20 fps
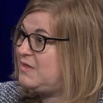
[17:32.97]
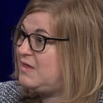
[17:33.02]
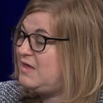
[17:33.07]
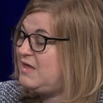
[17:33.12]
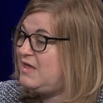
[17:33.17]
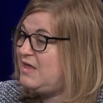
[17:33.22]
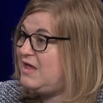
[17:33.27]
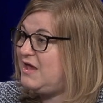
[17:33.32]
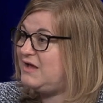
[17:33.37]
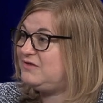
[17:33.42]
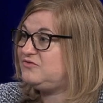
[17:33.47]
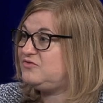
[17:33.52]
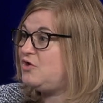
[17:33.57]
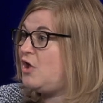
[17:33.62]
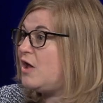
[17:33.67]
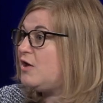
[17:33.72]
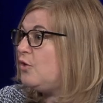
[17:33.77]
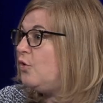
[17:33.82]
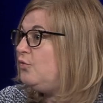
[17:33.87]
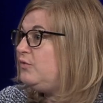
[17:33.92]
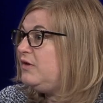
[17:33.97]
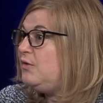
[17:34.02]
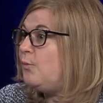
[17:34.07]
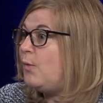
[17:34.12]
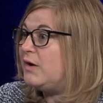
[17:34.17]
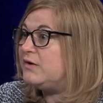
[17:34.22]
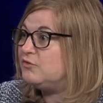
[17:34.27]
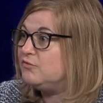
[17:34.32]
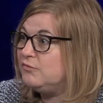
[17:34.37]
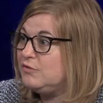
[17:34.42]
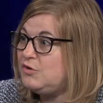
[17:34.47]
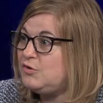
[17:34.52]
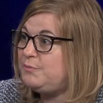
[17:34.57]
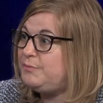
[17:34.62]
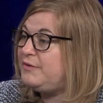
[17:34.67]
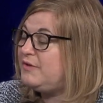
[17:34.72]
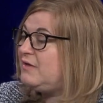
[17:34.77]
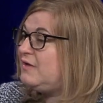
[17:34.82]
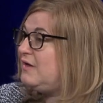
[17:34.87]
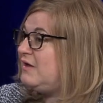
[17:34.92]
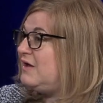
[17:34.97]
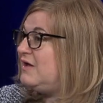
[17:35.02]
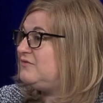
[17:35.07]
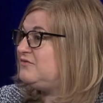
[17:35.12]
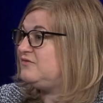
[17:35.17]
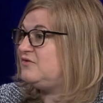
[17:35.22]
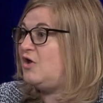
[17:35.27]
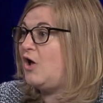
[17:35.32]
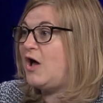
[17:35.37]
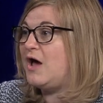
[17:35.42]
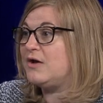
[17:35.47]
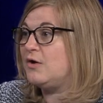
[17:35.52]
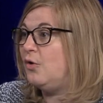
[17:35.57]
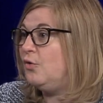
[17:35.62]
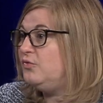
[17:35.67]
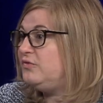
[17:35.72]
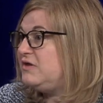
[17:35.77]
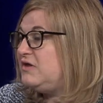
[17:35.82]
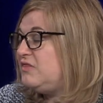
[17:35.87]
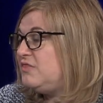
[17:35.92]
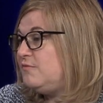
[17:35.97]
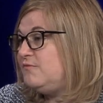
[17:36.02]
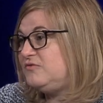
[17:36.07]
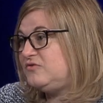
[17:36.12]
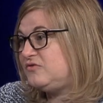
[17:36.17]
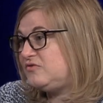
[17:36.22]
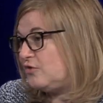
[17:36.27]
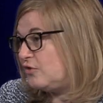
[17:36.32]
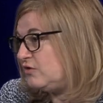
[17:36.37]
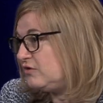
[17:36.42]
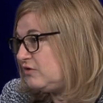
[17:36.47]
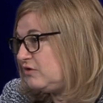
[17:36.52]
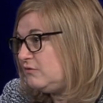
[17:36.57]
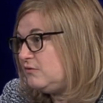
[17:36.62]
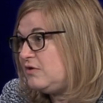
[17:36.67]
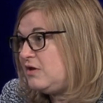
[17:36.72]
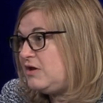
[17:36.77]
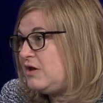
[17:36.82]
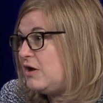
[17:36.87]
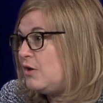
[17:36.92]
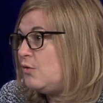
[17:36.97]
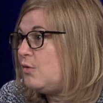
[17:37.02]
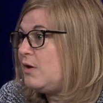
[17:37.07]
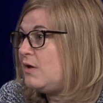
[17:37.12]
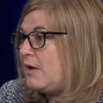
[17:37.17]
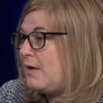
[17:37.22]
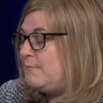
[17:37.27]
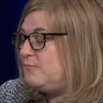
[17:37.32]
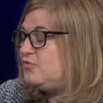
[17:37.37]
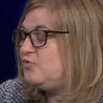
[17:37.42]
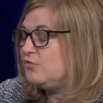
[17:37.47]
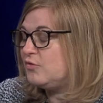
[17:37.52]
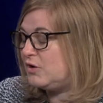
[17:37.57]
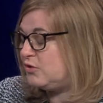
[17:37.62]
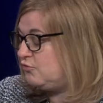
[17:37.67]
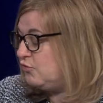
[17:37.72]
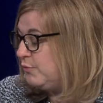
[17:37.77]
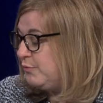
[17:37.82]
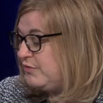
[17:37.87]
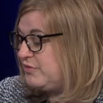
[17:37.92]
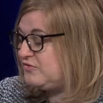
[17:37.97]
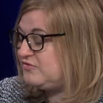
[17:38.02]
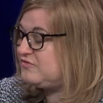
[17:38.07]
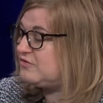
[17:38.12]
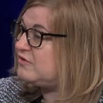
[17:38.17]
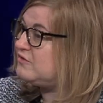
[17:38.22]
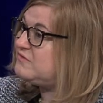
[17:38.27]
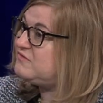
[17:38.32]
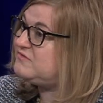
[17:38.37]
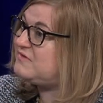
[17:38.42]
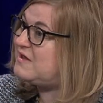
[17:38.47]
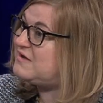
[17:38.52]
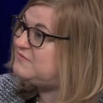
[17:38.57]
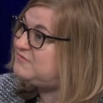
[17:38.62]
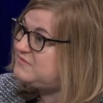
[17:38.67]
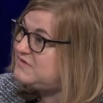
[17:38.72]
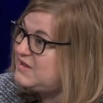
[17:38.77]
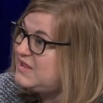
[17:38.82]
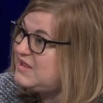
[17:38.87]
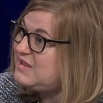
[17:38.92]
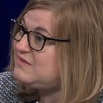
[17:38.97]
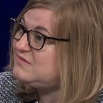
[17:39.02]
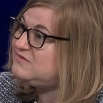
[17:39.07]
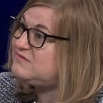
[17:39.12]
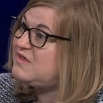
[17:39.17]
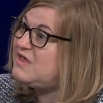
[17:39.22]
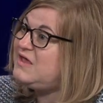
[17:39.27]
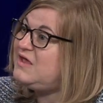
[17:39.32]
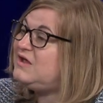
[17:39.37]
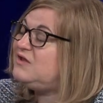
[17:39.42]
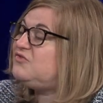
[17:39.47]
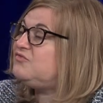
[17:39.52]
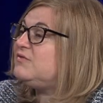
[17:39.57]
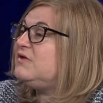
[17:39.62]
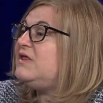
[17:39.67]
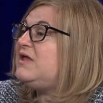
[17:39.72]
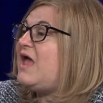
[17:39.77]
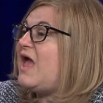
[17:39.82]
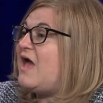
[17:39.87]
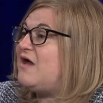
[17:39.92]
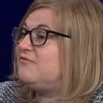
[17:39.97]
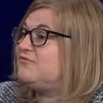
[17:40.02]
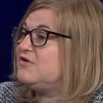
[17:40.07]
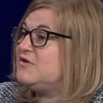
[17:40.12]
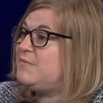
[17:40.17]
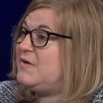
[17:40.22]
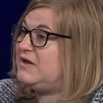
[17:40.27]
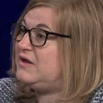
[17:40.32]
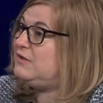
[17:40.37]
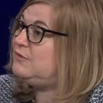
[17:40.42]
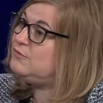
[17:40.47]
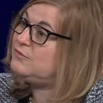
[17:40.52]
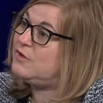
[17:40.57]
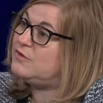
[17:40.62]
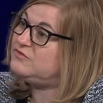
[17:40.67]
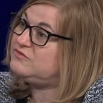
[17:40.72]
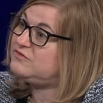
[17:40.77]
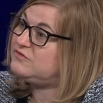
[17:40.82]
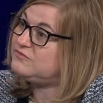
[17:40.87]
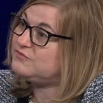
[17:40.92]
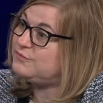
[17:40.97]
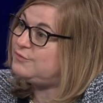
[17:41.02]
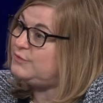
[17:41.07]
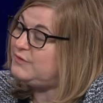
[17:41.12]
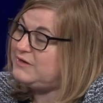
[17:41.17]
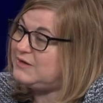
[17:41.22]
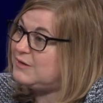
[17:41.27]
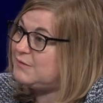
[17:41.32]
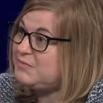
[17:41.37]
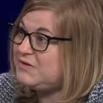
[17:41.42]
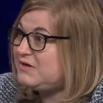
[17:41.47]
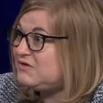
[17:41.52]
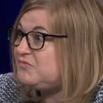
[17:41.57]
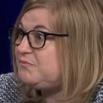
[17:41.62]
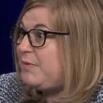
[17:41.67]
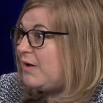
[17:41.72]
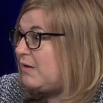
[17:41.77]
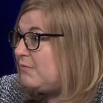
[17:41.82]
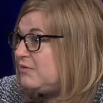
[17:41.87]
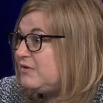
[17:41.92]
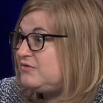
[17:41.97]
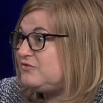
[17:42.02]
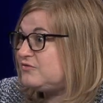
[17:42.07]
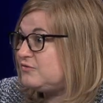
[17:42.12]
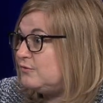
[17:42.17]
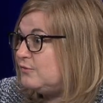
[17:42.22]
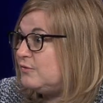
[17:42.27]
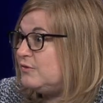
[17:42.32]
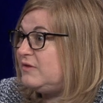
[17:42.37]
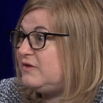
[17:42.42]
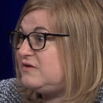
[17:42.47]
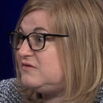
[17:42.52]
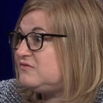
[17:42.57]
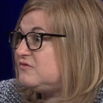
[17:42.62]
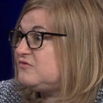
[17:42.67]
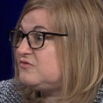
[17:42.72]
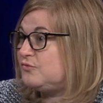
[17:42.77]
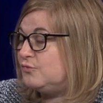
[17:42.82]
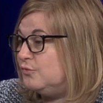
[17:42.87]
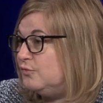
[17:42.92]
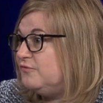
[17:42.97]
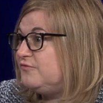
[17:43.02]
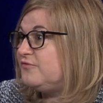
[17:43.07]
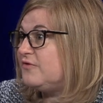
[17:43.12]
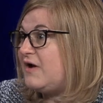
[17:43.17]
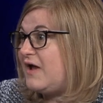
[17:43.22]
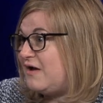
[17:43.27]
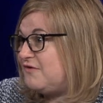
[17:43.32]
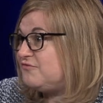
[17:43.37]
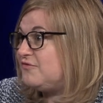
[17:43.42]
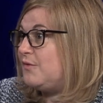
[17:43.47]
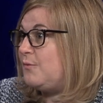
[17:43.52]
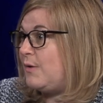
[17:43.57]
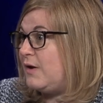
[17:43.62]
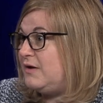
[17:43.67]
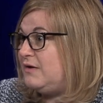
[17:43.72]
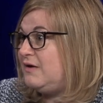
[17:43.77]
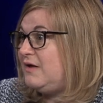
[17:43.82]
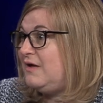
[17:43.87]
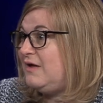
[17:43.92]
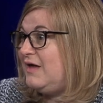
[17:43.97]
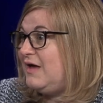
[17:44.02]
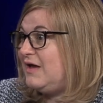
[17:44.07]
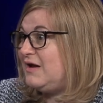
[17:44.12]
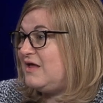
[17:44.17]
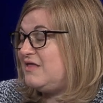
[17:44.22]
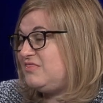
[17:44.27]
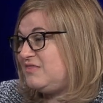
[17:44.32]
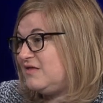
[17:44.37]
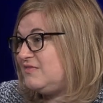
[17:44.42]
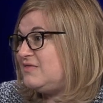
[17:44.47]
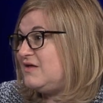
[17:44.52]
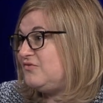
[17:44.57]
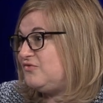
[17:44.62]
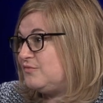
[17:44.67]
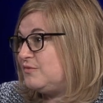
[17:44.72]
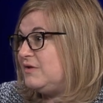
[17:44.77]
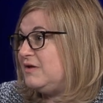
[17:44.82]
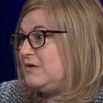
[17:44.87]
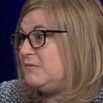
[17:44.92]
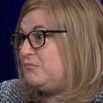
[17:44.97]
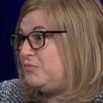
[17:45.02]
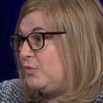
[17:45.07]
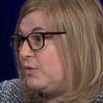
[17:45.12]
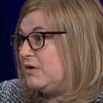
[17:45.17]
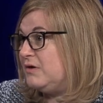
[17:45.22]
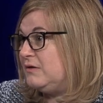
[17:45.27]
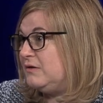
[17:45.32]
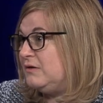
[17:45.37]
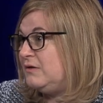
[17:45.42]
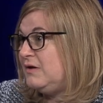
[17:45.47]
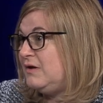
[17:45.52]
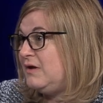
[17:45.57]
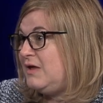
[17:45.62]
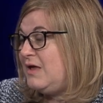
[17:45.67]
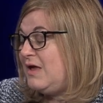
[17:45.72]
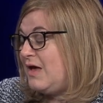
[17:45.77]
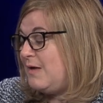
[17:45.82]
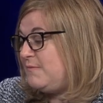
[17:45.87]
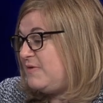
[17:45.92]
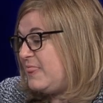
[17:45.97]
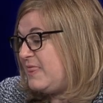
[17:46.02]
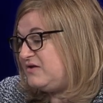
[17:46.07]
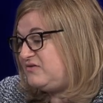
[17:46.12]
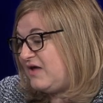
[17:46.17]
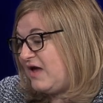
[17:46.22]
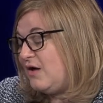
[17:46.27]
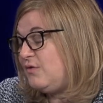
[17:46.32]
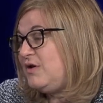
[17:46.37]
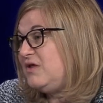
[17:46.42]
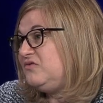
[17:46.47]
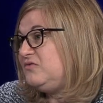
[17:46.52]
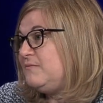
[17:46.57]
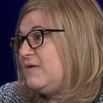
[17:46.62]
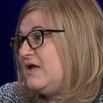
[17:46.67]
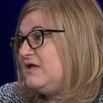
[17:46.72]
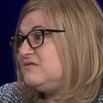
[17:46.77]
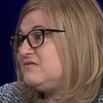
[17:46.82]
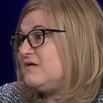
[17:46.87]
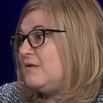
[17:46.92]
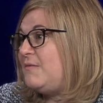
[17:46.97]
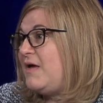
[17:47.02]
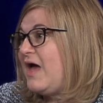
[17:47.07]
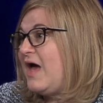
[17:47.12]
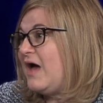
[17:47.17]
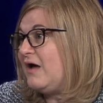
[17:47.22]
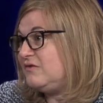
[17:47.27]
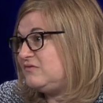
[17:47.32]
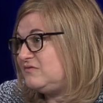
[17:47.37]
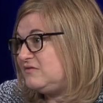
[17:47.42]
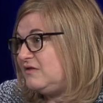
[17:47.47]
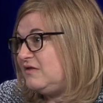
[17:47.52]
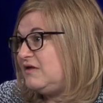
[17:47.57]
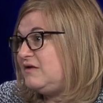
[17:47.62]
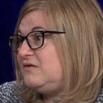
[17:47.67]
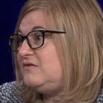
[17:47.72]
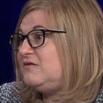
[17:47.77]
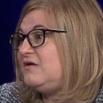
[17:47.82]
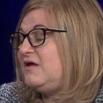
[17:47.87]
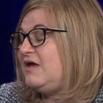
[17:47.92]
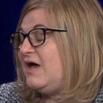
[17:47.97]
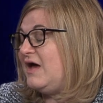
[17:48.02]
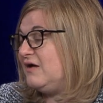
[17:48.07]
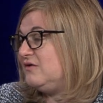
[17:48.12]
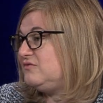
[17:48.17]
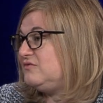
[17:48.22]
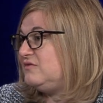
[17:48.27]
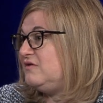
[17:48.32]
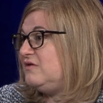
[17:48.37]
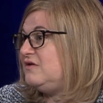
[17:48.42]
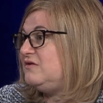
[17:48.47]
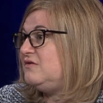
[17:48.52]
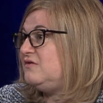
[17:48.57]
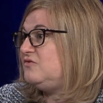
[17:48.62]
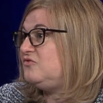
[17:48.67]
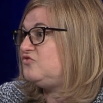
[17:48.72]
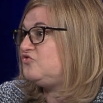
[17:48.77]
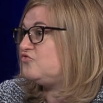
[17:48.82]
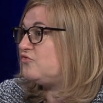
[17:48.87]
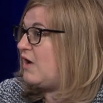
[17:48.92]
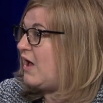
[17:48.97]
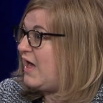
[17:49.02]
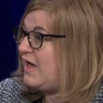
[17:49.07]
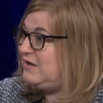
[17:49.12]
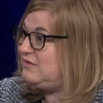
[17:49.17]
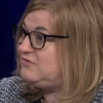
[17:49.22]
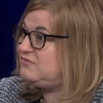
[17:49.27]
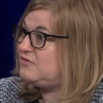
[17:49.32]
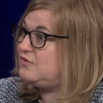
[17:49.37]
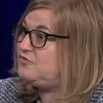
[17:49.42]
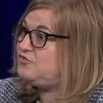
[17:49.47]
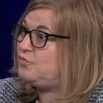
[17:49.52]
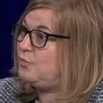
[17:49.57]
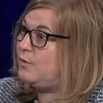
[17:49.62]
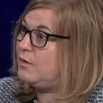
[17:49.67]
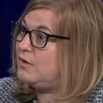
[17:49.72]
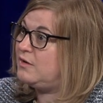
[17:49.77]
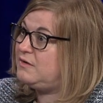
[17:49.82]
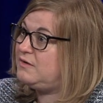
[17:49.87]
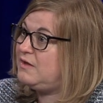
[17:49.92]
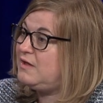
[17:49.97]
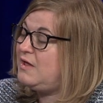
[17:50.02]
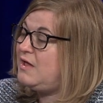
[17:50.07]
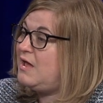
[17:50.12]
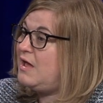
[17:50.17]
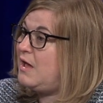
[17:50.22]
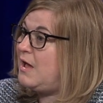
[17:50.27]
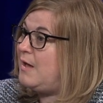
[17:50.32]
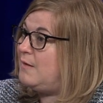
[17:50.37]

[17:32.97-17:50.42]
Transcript: Mm. It's not only one group, it's not only certain, you know, um, a group with a certain set of needs. It's really everybody who goes to school here because mm -hmm. public school is school for everyone. And I think that's really important. I mean, the town has made some excellent excellent strides mm-hmm. toward mm-hmm.